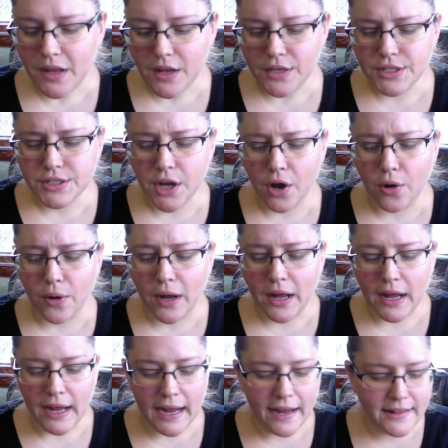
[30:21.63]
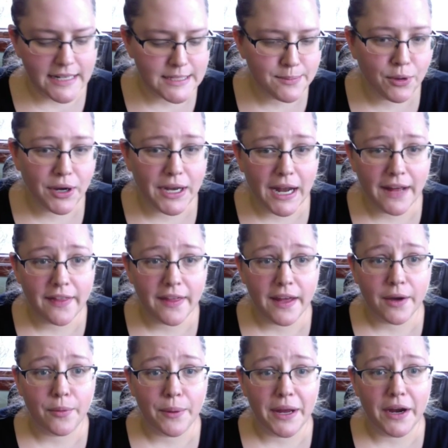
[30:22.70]
So at this point, I
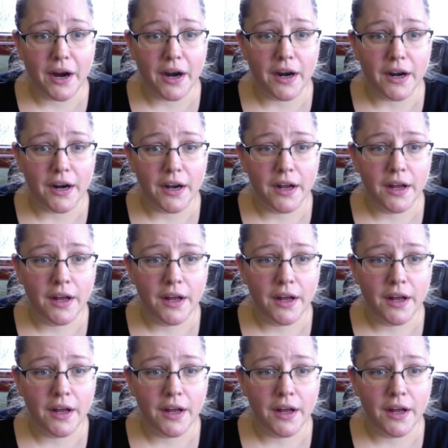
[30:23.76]
think we are,